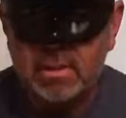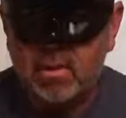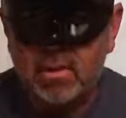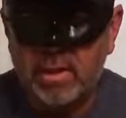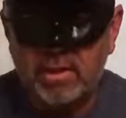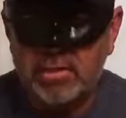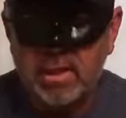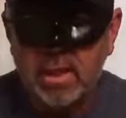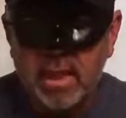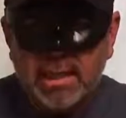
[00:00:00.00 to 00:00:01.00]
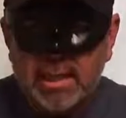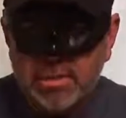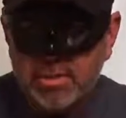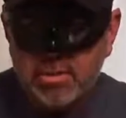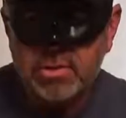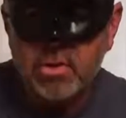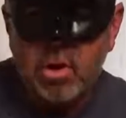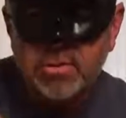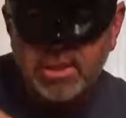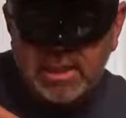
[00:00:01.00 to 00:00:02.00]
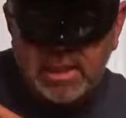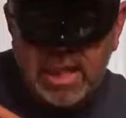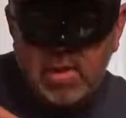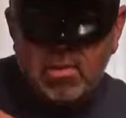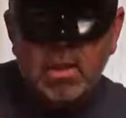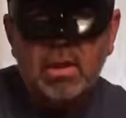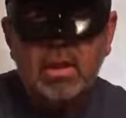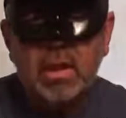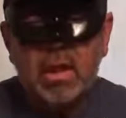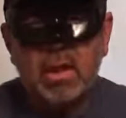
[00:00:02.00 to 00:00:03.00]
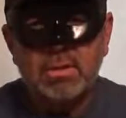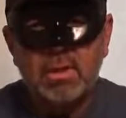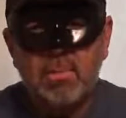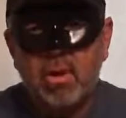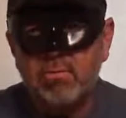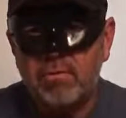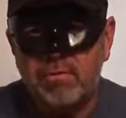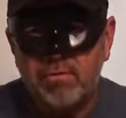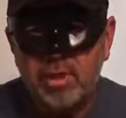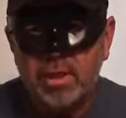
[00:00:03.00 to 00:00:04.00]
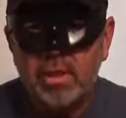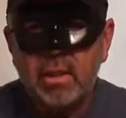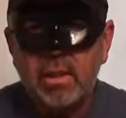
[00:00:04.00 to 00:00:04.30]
And there's an arm sticking out, saw part of a foot,